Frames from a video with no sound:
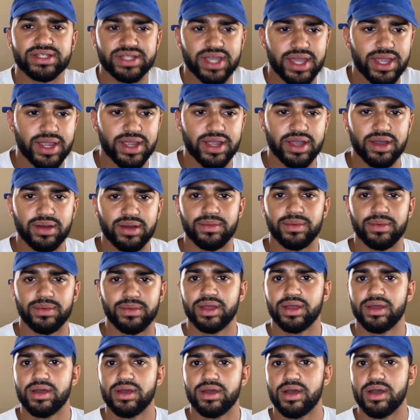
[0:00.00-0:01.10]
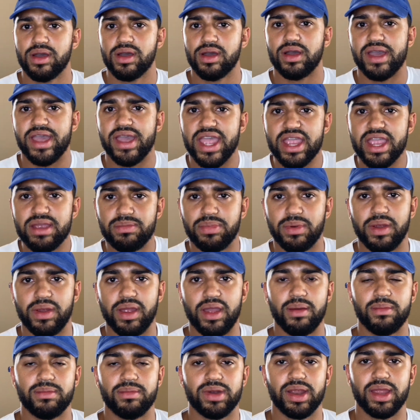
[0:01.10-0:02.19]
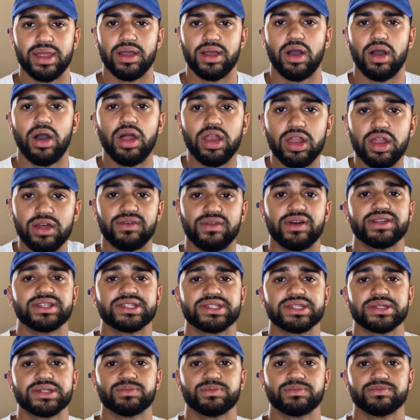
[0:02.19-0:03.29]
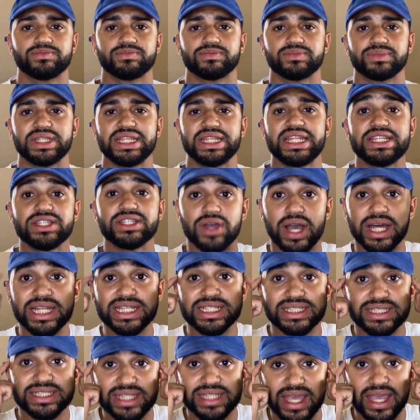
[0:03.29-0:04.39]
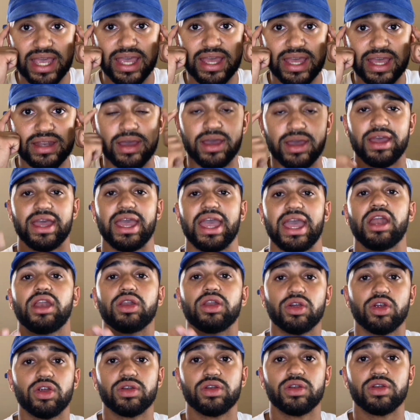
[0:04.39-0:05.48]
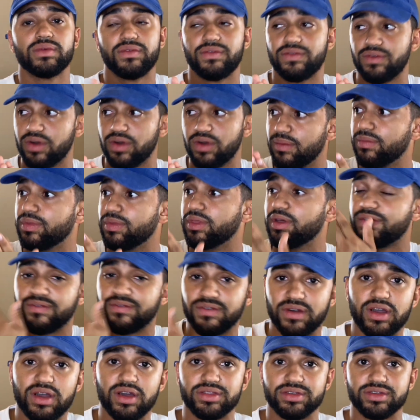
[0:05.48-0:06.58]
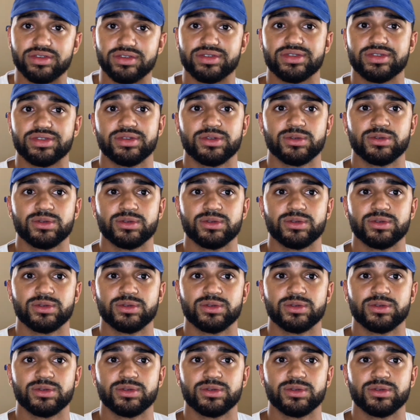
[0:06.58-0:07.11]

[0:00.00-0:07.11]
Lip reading: Jacob, Abraham, right? All of us need to understand and learn from the fathers.